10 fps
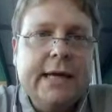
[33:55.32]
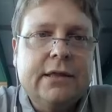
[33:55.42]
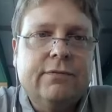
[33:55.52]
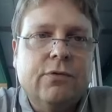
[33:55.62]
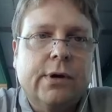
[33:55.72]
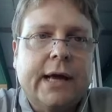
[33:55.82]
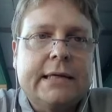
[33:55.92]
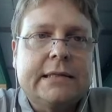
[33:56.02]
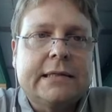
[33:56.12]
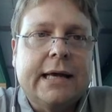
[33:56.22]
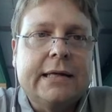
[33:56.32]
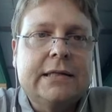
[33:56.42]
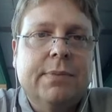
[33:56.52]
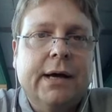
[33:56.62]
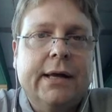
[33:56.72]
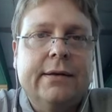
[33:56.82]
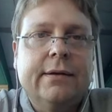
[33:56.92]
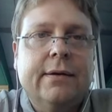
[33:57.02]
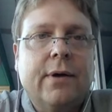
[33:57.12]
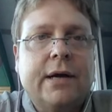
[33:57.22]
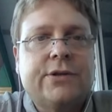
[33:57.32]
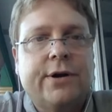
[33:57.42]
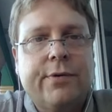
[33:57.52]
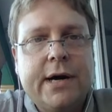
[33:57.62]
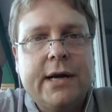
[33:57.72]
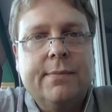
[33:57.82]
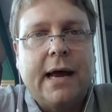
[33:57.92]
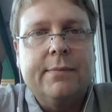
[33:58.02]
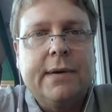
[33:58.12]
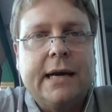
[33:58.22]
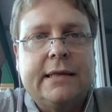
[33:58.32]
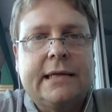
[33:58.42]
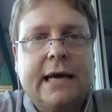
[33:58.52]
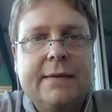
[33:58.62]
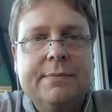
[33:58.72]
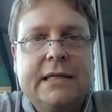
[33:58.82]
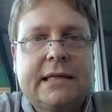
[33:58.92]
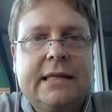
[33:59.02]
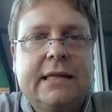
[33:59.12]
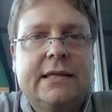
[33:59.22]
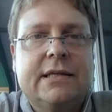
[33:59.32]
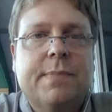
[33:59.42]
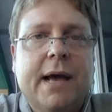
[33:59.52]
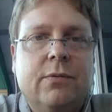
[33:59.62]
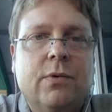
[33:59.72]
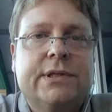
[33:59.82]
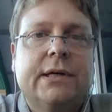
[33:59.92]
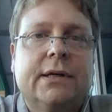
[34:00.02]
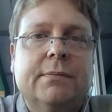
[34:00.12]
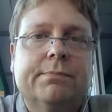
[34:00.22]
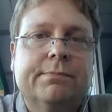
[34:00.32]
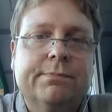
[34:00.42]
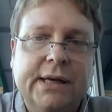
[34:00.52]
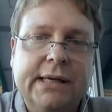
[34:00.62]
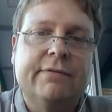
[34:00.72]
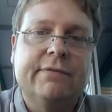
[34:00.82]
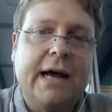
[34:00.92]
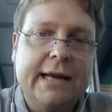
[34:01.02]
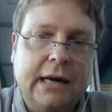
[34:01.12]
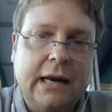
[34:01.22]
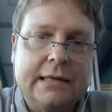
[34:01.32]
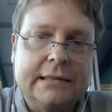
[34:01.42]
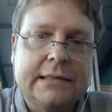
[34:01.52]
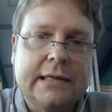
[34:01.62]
at the 4K sets, but I started reading about them, and at the time they said that the spec wasn't completely finalized.